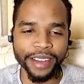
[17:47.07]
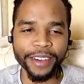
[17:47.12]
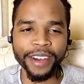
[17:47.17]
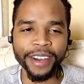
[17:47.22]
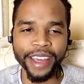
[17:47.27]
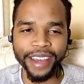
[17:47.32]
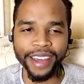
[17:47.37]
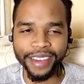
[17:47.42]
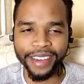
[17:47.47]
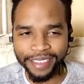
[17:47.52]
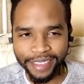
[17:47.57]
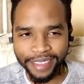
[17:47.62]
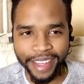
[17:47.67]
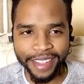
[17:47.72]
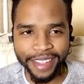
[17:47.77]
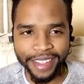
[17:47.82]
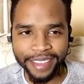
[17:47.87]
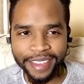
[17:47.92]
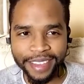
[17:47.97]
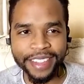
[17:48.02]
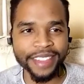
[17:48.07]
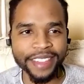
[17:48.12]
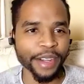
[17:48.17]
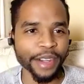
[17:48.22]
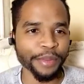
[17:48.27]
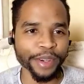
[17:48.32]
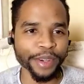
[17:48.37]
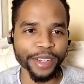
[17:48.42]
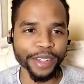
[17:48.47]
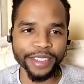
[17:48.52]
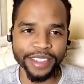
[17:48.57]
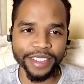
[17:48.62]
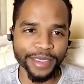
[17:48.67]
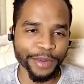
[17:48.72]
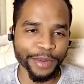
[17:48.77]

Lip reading: okay, like these numbers,